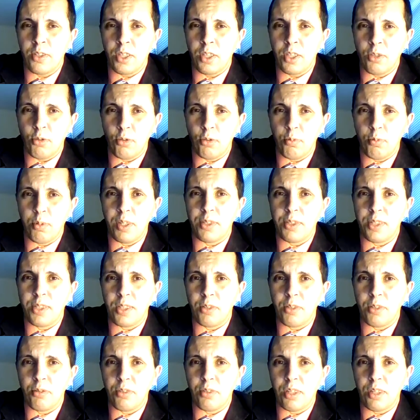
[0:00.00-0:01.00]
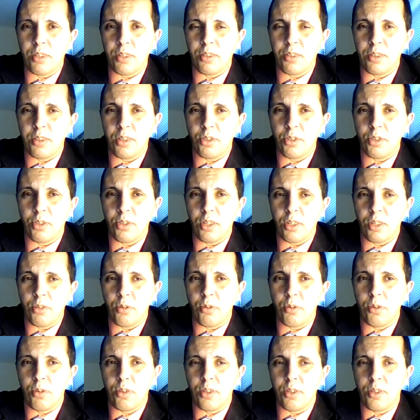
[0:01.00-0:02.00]
that took place at the United Nations
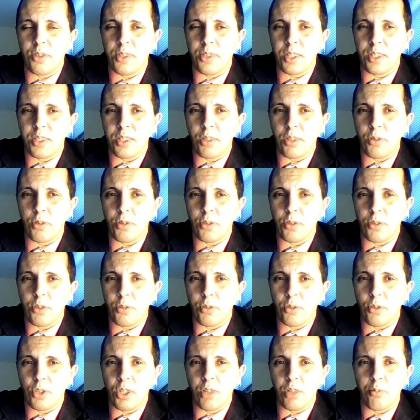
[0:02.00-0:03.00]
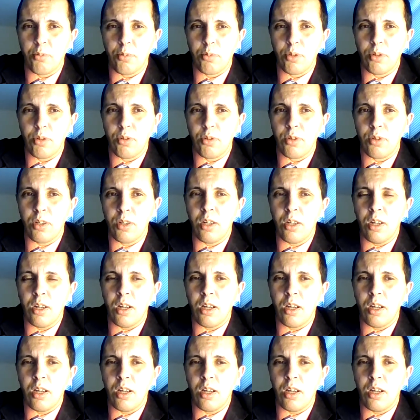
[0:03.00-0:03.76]
headquarters at the ECOSOC chamber,